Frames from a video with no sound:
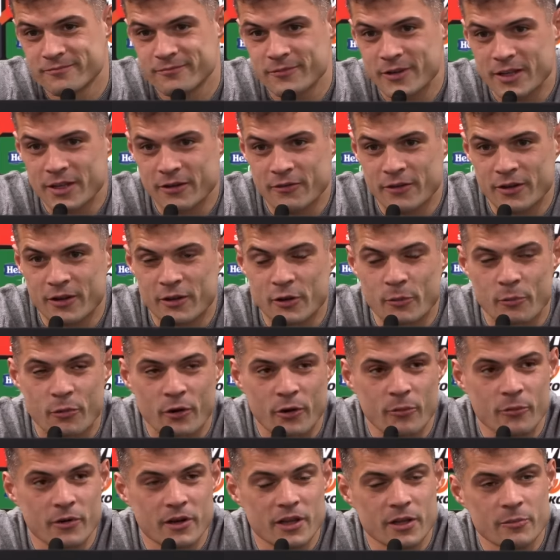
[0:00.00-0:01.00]
even in the
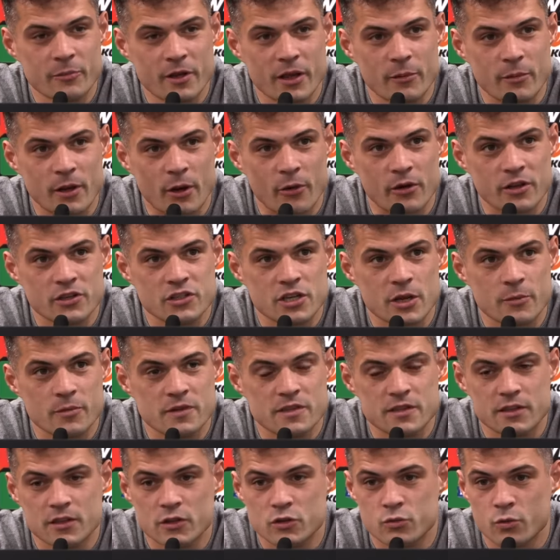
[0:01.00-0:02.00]
Premier League, maybe in Champions
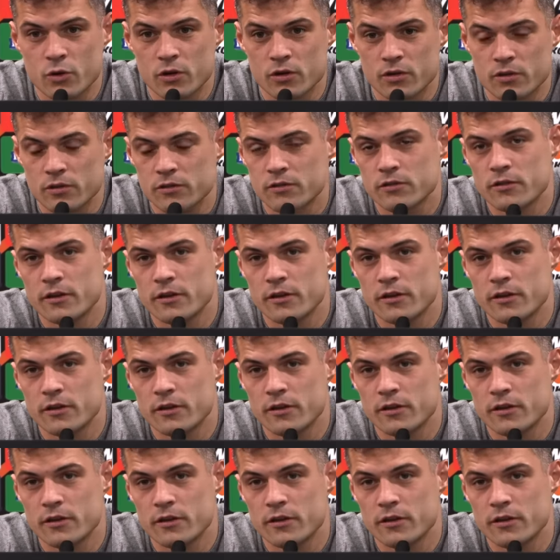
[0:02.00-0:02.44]
League as well.